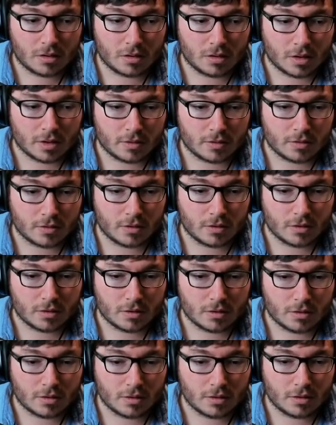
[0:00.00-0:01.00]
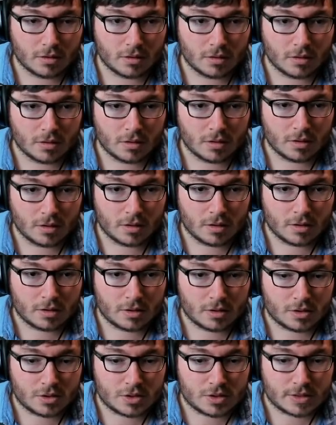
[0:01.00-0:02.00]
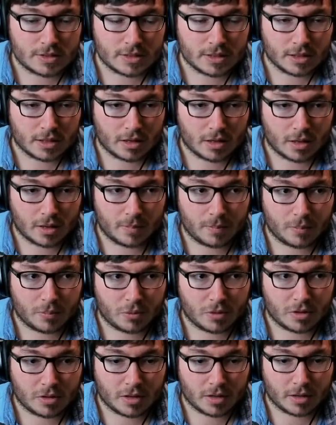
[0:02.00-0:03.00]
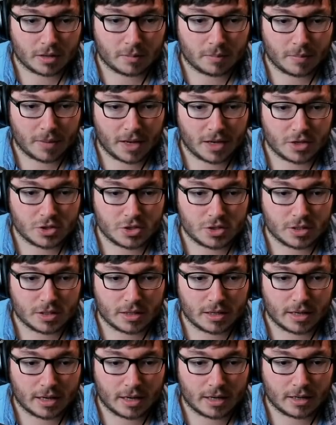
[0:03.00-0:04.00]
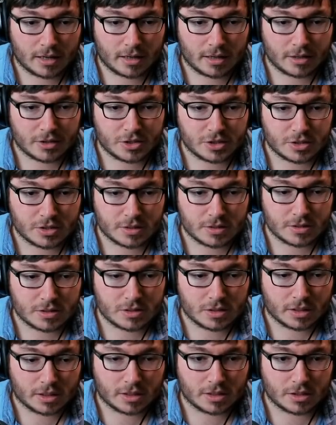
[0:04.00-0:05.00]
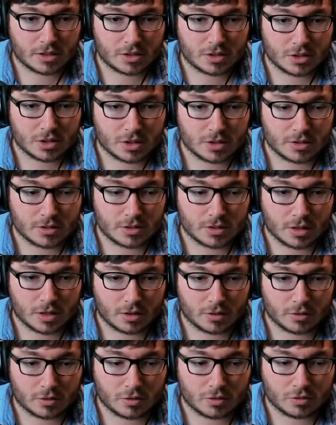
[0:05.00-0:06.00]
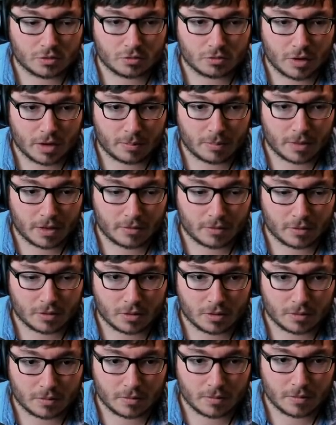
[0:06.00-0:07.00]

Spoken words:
Nice. She's like a hybrid, like, mage in lane, and then she turns into like an enchant. Oh, crap, I haven't got...